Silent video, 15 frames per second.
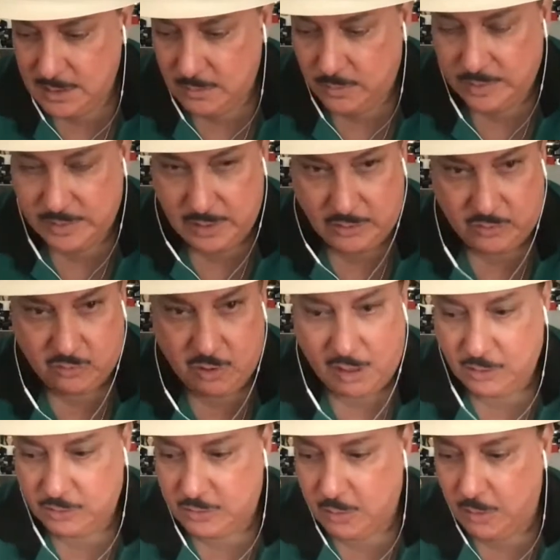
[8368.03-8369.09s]
with the
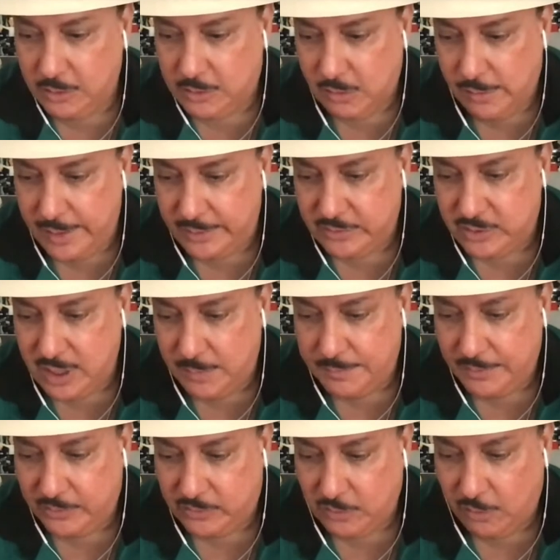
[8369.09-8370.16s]
struggles of going through S-Chip
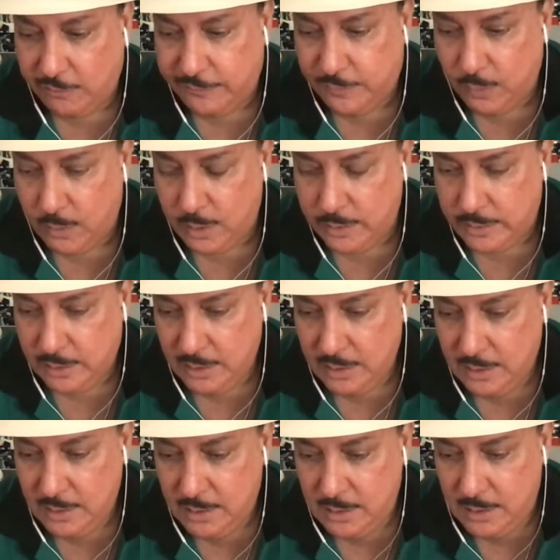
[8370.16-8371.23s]
and so forth.
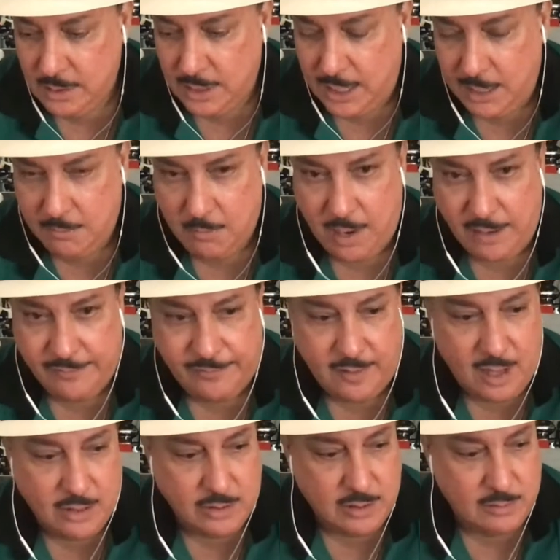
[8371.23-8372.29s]
And my
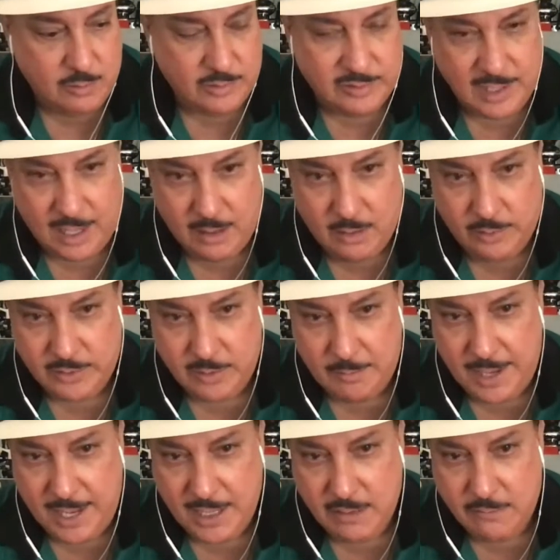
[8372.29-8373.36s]
father was a
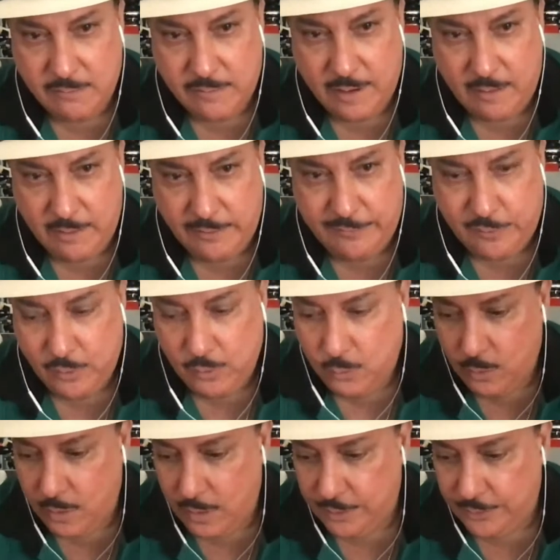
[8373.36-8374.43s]
man of very few
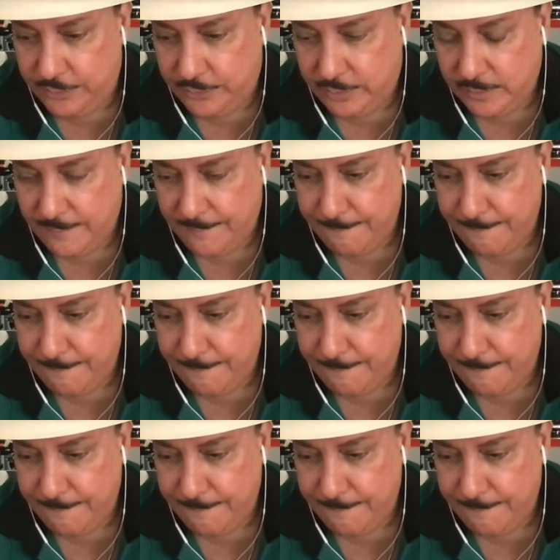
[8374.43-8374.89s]
words.